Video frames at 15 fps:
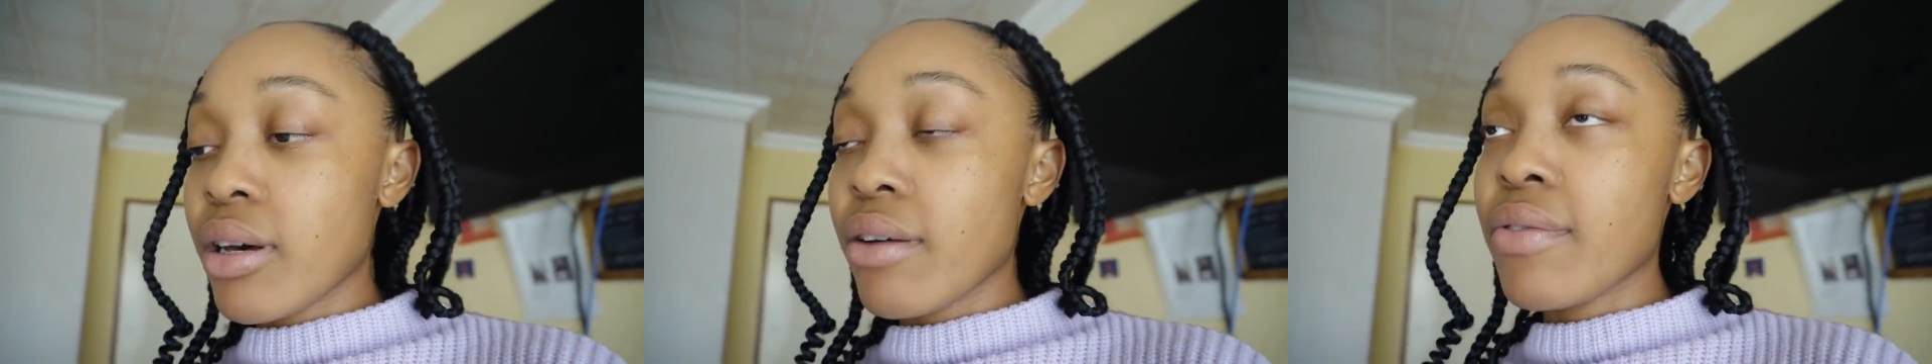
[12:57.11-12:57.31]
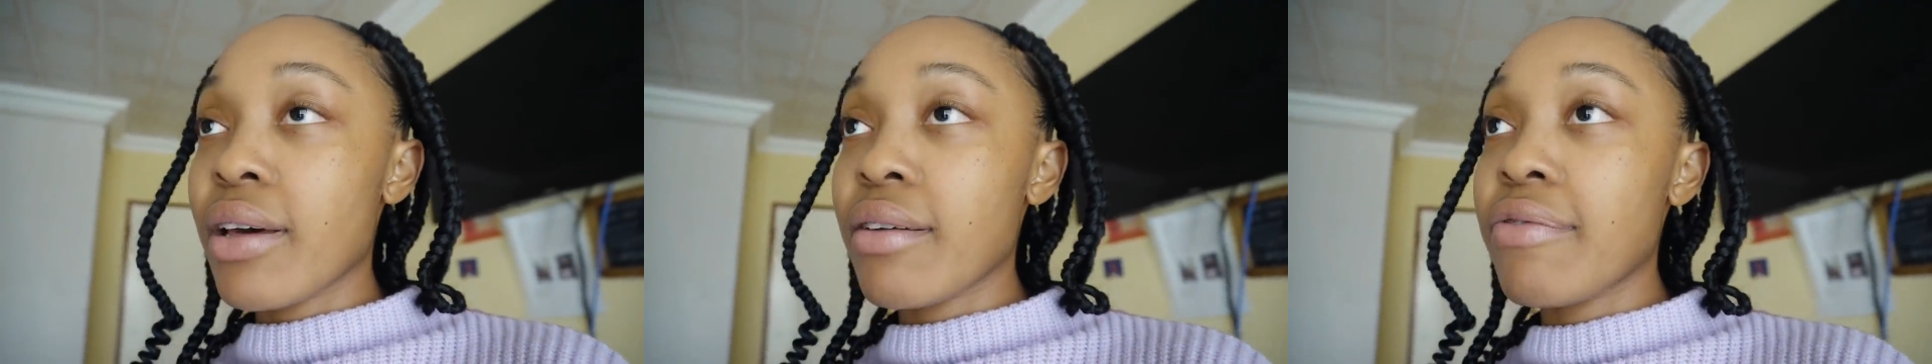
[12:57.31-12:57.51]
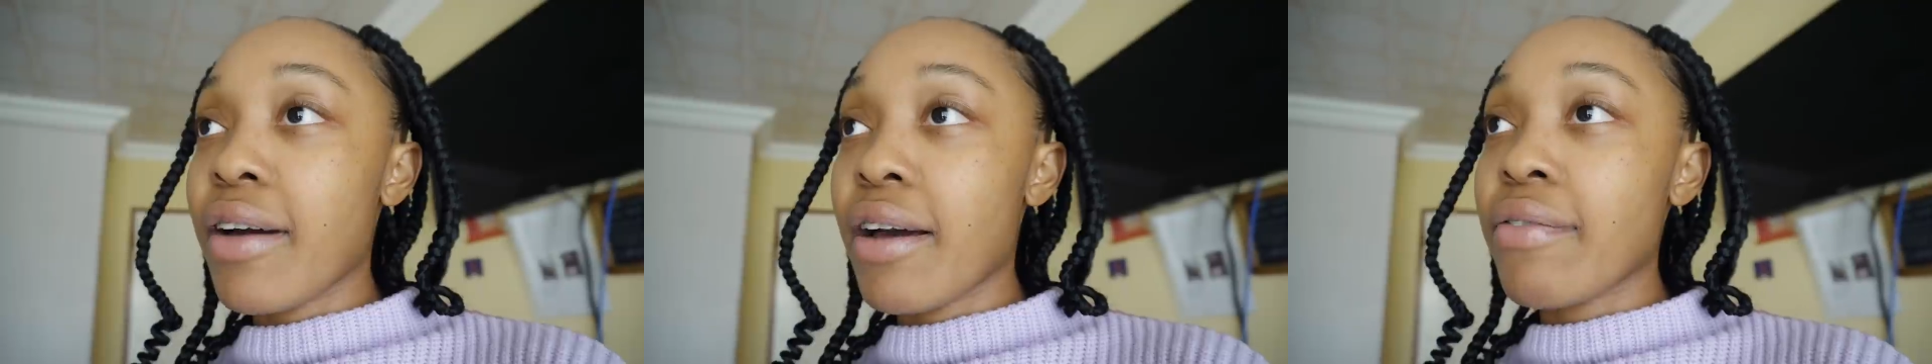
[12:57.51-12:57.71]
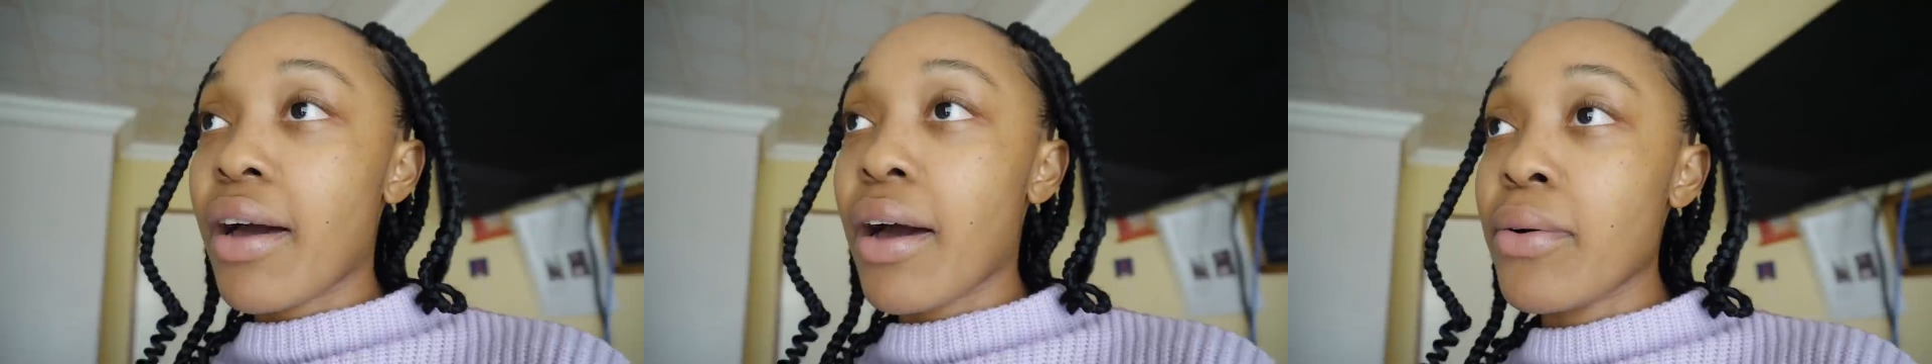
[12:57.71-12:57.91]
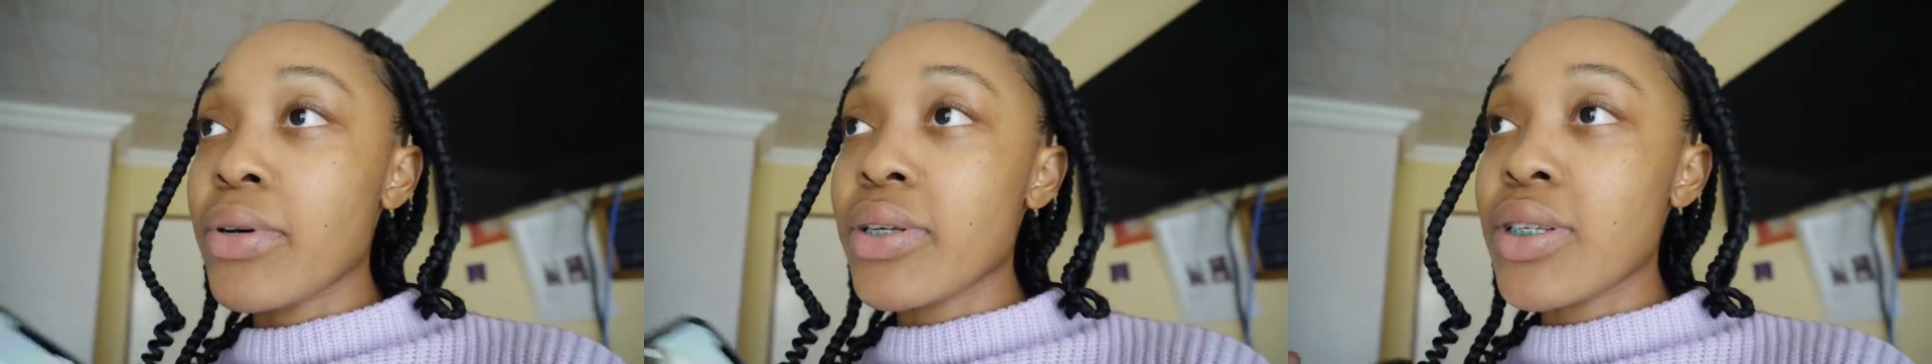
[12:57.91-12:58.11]
of that five
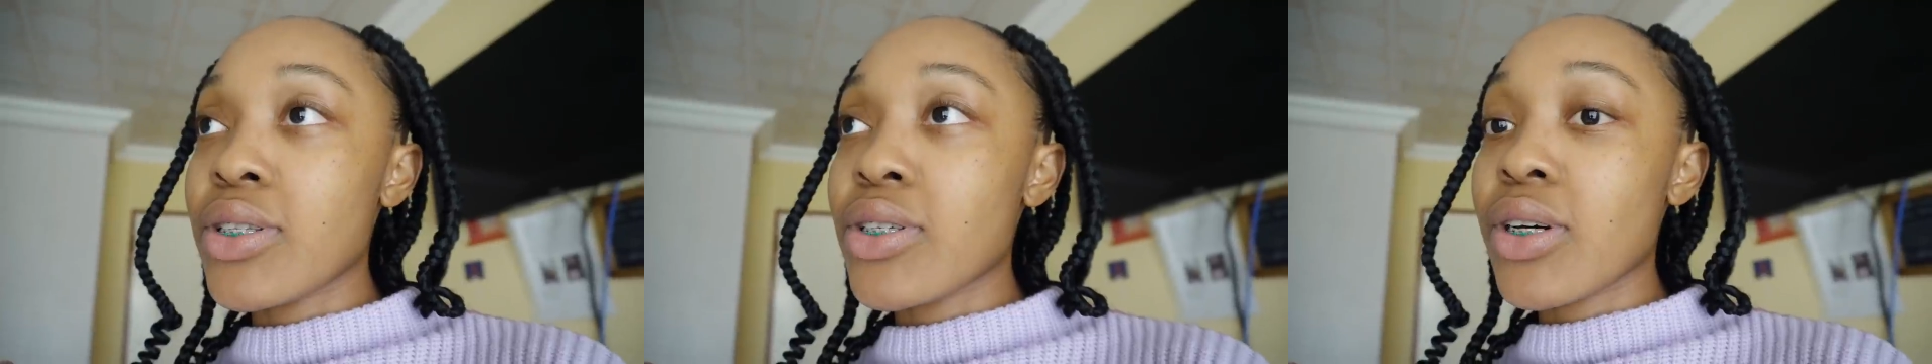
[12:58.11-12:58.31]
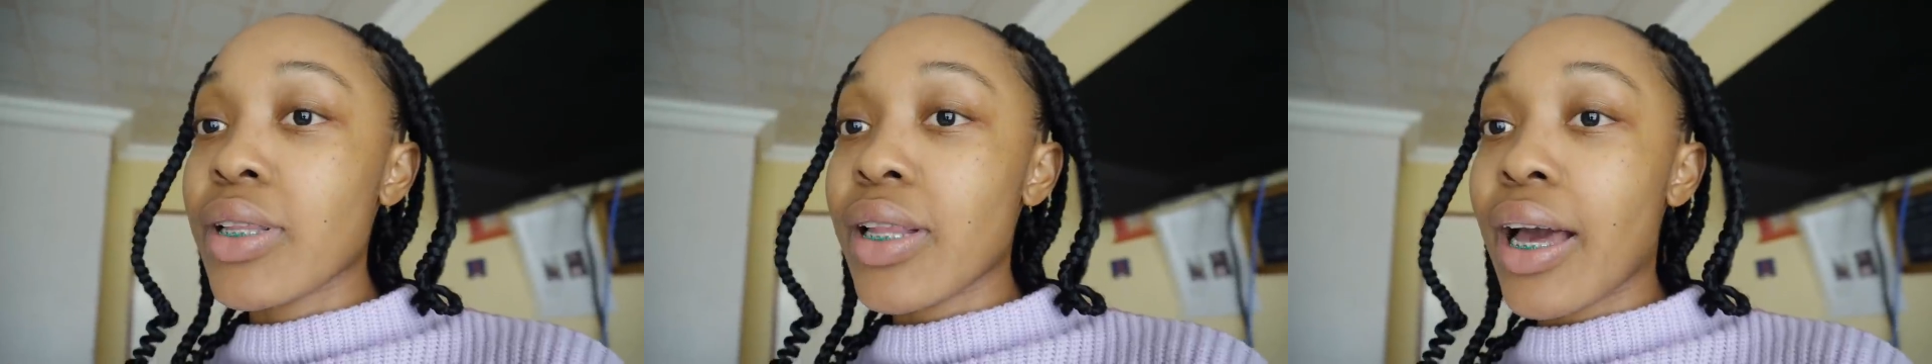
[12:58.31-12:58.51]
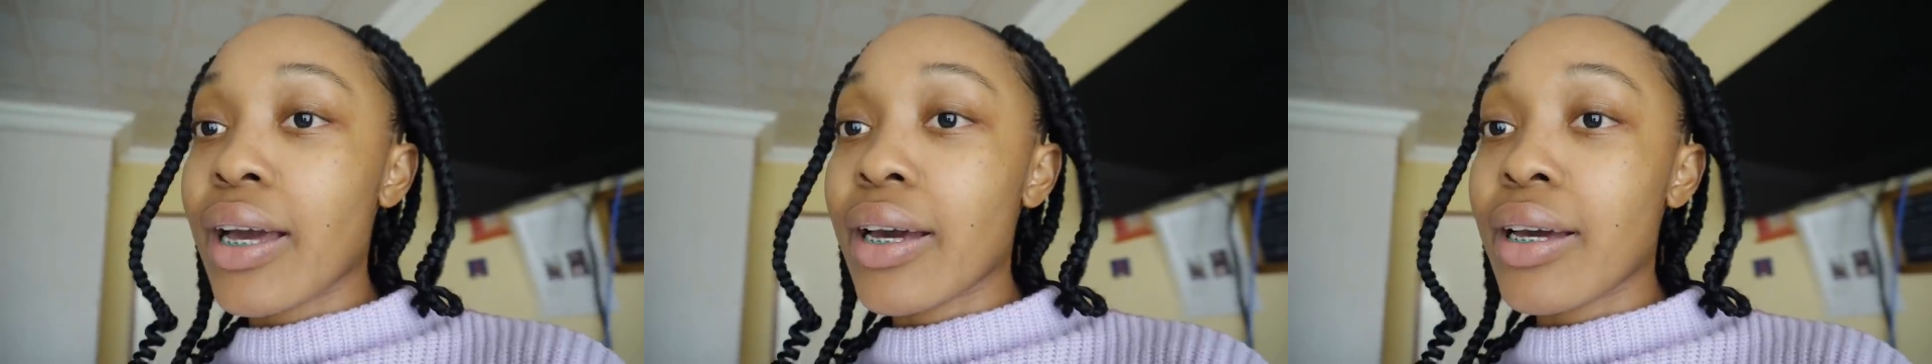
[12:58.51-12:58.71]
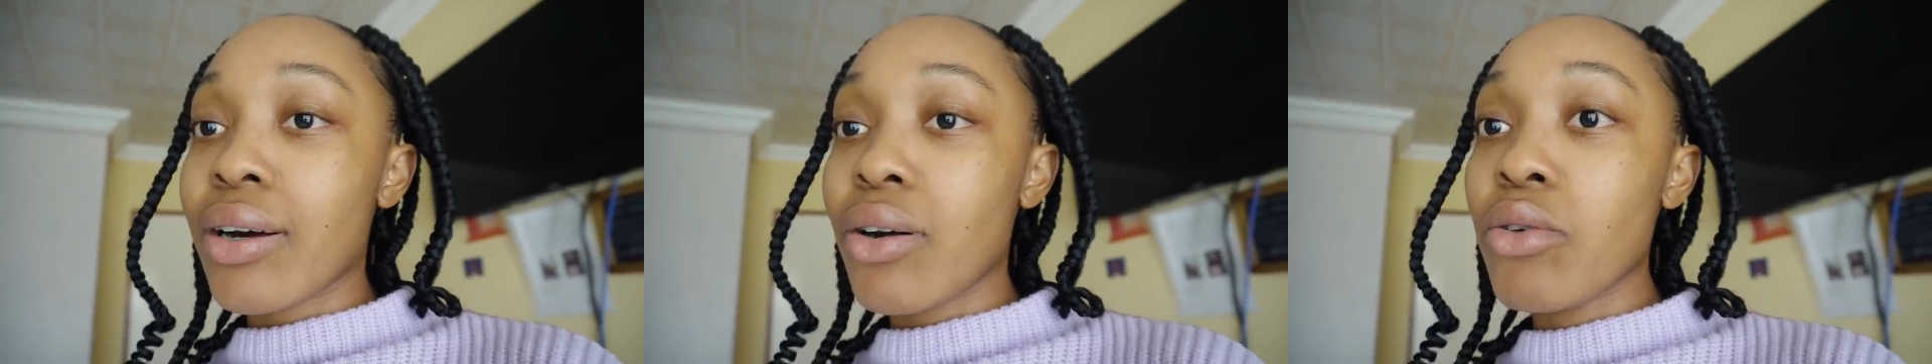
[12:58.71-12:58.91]
hours it took like